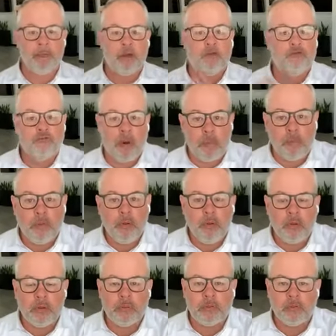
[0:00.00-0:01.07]

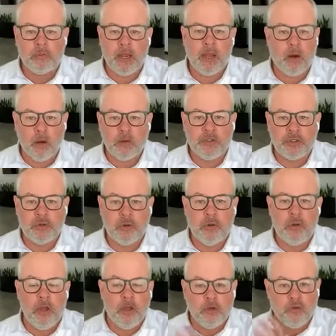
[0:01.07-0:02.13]
Grumble, right, old school,
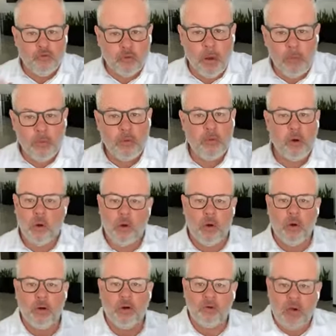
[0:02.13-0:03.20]
grumble
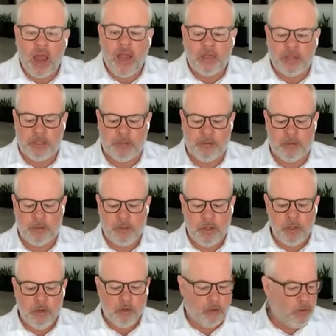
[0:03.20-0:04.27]
or gratitude.
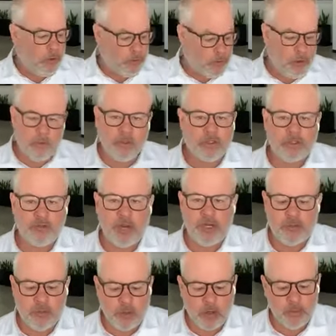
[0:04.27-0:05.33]
Grumble's a
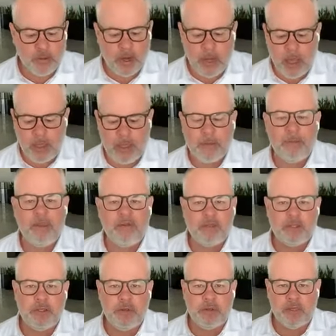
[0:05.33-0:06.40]
strange word, but let me give it
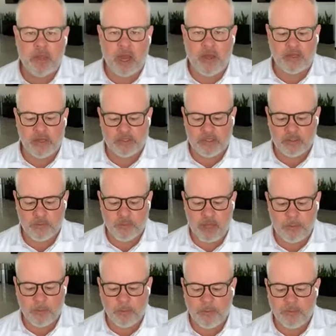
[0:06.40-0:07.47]
to you in context in the
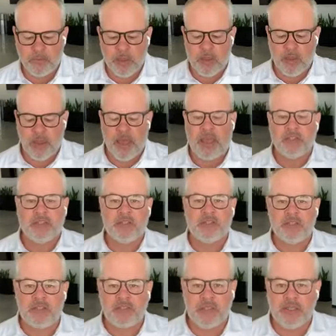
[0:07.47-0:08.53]
Bible. Exodus
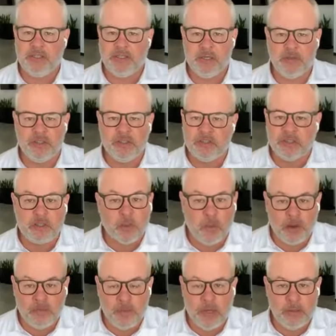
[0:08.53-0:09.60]
16:2, this is just
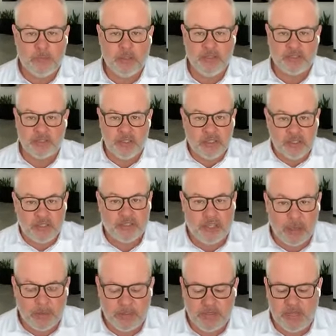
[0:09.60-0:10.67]
one of many places that the
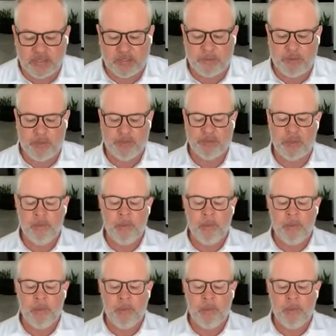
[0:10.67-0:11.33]
same text appears.